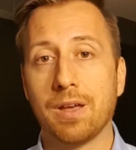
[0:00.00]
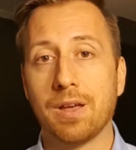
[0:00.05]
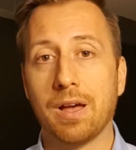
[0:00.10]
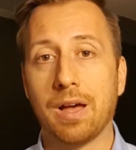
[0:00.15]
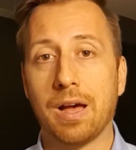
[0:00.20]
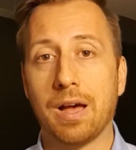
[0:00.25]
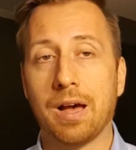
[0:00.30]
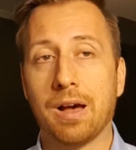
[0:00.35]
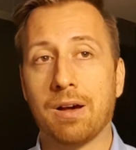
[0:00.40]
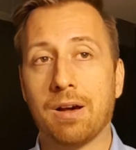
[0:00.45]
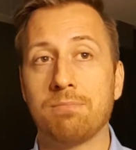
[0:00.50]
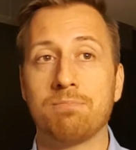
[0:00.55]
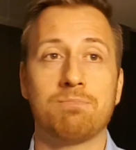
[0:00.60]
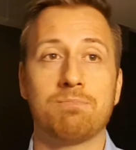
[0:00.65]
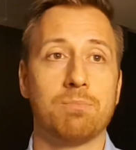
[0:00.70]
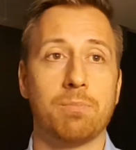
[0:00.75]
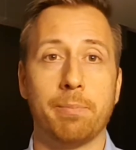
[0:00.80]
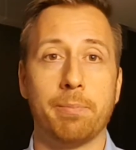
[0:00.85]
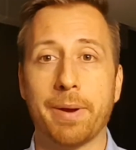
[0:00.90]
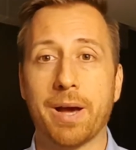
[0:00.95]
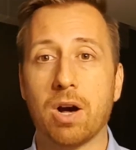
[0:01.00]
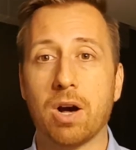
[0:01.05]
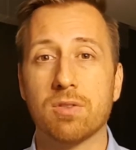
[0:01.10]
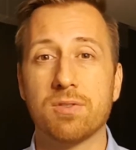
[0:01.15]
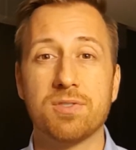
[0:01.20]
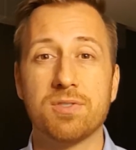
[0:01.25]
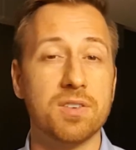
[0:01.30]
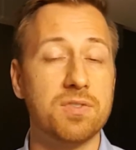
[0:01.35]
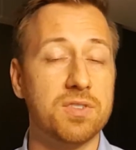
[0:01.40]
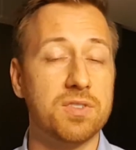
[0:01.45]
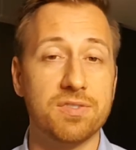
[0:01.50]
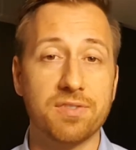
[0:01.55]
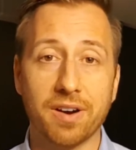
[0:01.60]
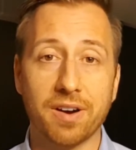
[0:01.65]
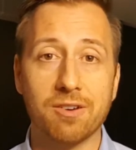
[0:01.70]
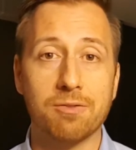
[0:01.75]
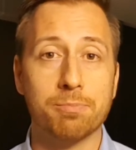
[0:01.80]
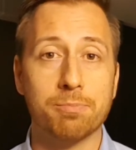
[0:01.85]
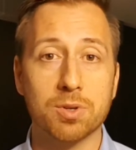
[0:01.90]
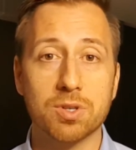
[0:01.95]
about
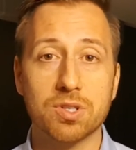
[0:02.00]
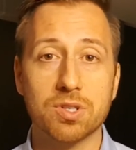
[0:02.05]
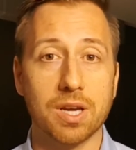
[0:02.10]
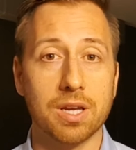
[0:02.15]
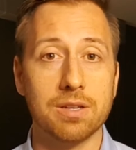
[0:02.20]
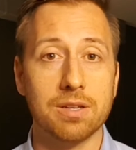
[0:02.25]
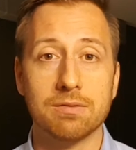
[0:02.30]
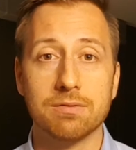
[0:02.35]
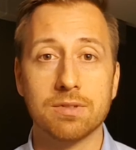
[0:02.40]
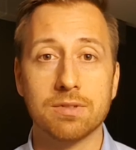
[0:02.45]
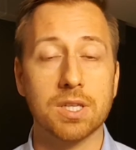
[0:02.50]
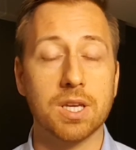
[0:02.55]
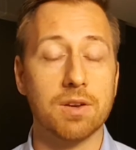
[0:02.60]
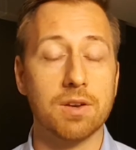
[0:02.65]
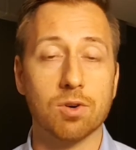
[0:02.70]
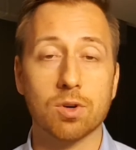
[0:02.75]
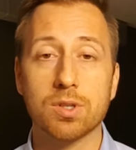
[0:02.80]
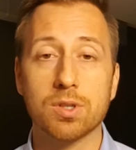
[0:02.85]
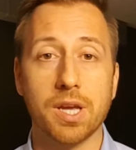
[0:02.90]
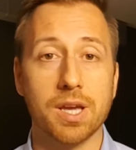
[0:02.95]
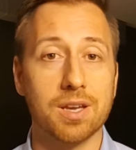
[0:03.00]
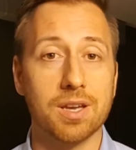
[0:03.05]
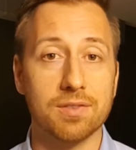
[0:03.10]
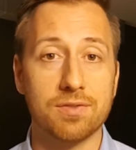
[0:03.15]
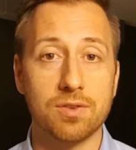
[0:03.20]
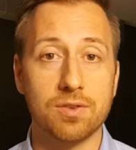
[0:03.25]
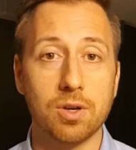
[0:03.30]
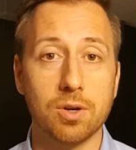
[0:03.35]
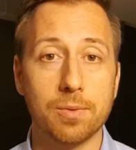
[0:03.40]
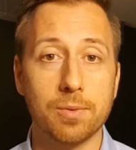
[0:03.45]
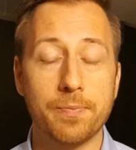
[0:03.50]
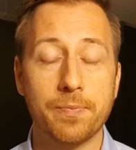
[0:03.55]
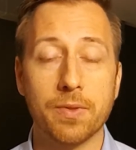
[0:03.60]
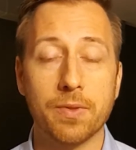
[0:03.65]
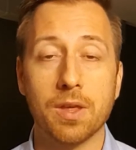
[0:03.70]
55%, give or take a few.